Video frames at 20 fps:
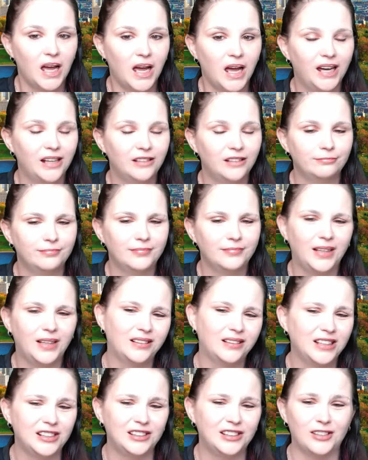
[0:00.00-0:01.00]
at
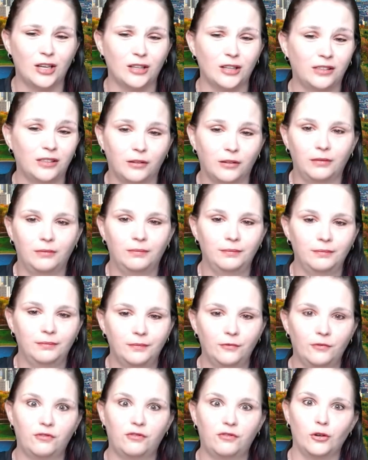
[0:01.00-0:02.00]
least not the
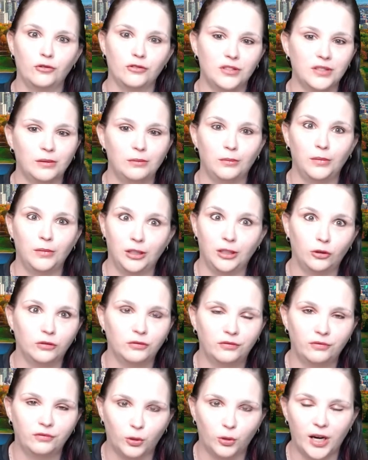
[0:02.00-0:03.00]
frozen
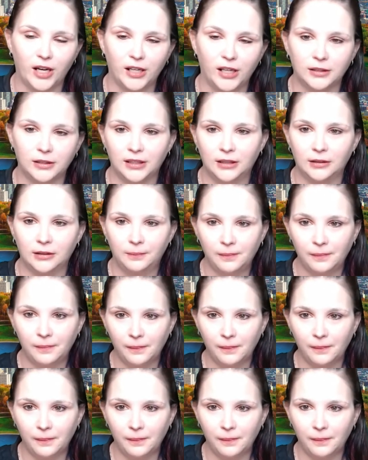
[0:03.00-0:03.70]
meal variety.